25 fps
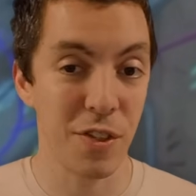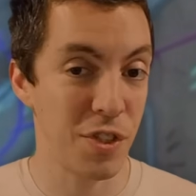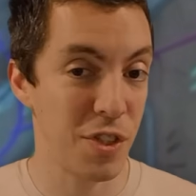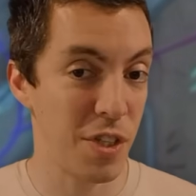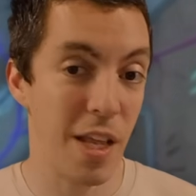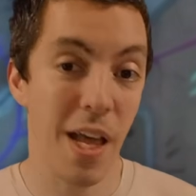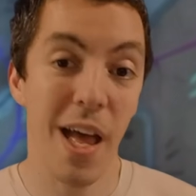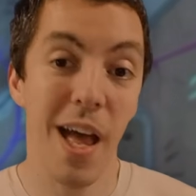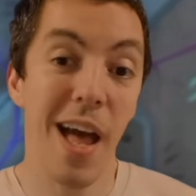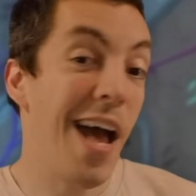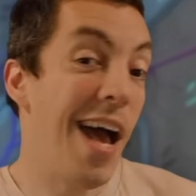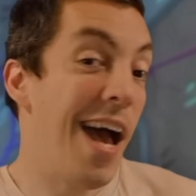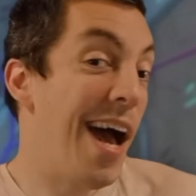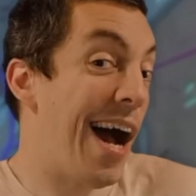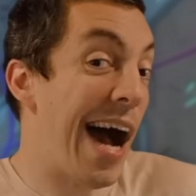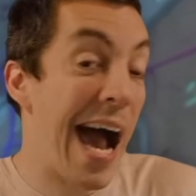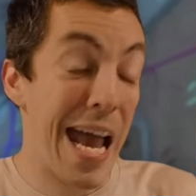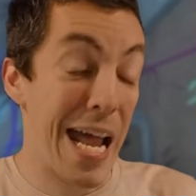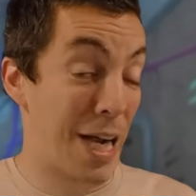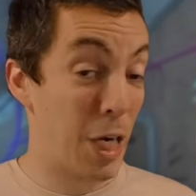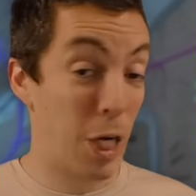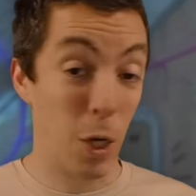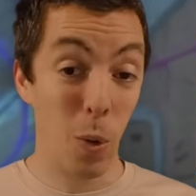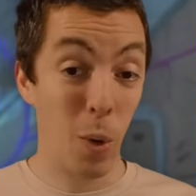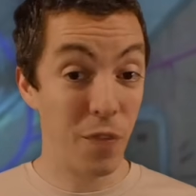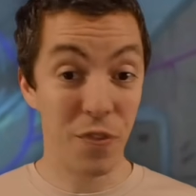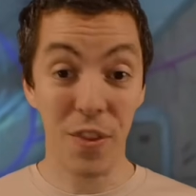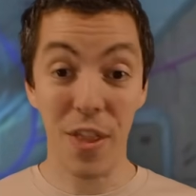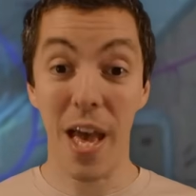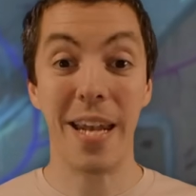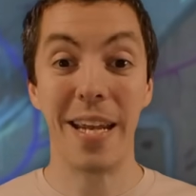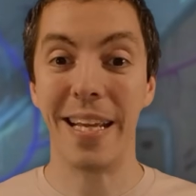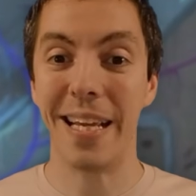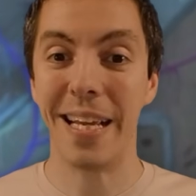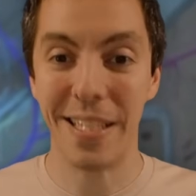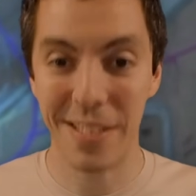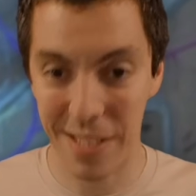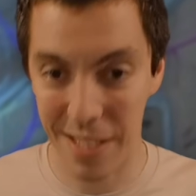And I don't know what that
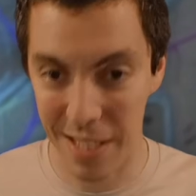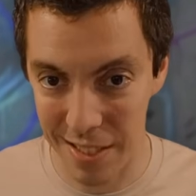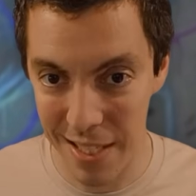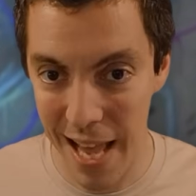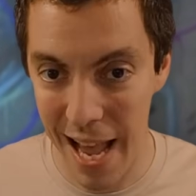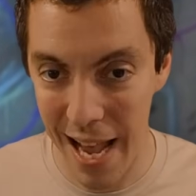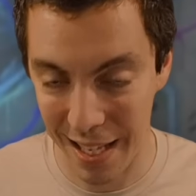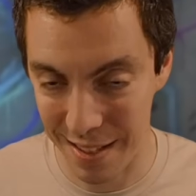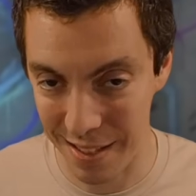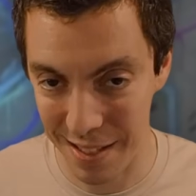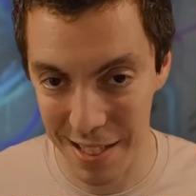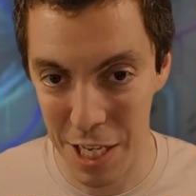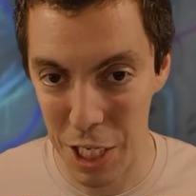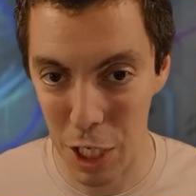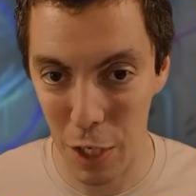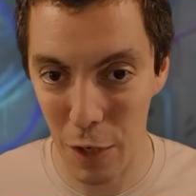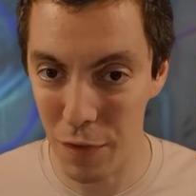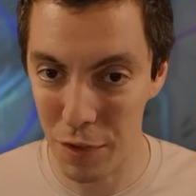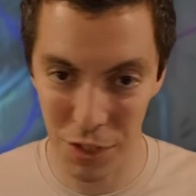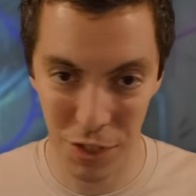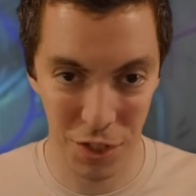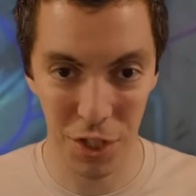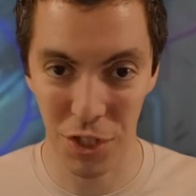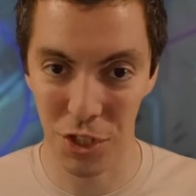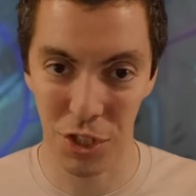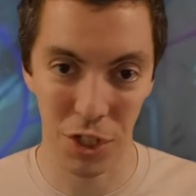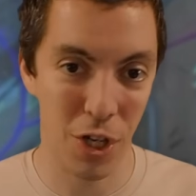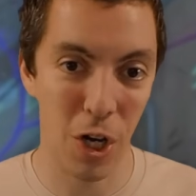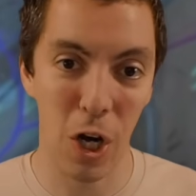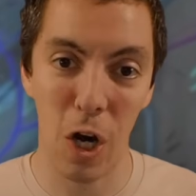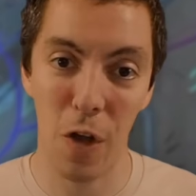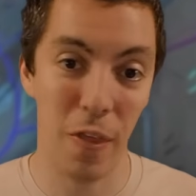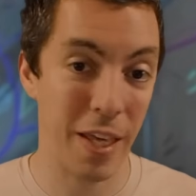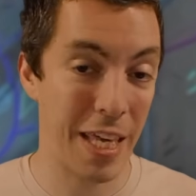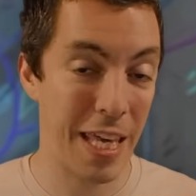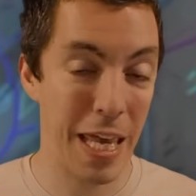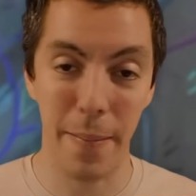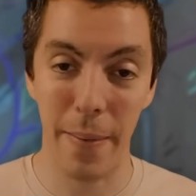is exactly. This is just a card
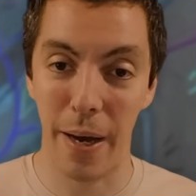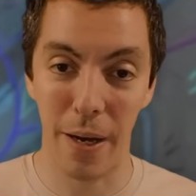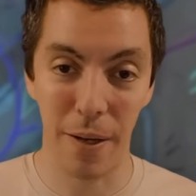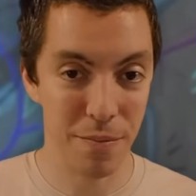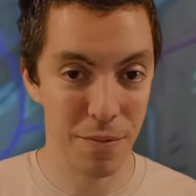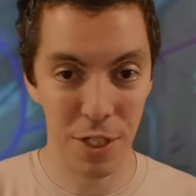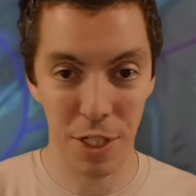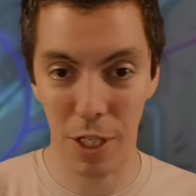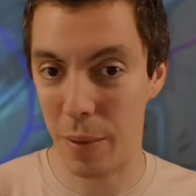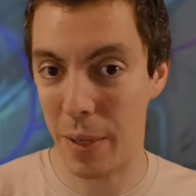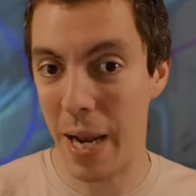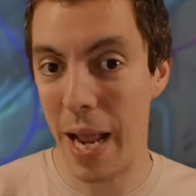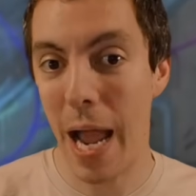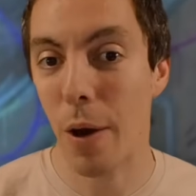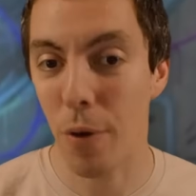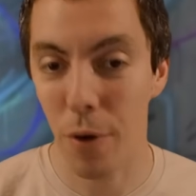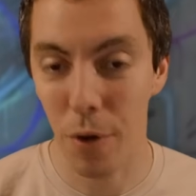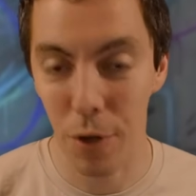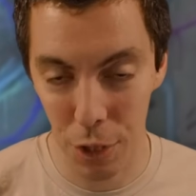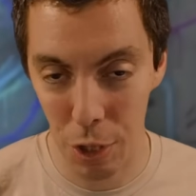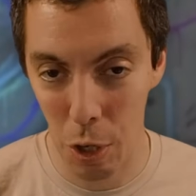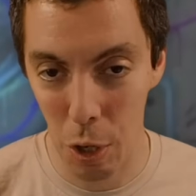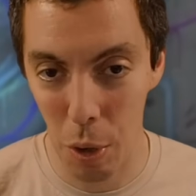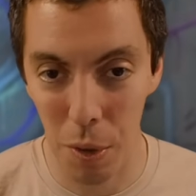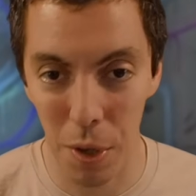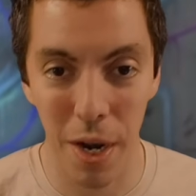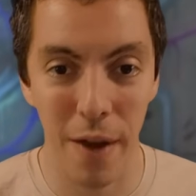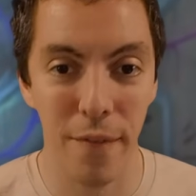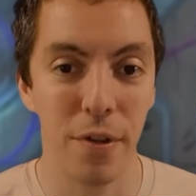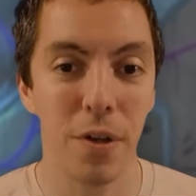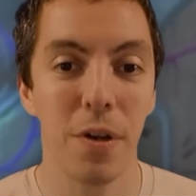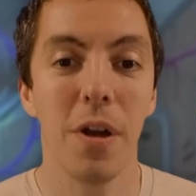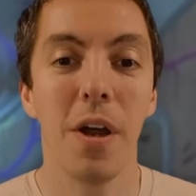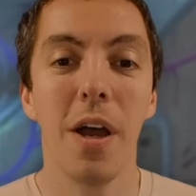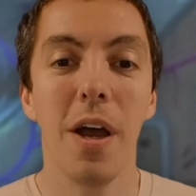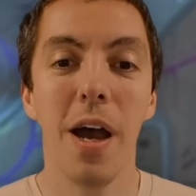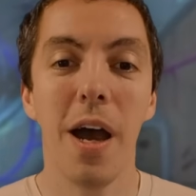that came out, an hour ago or whatever.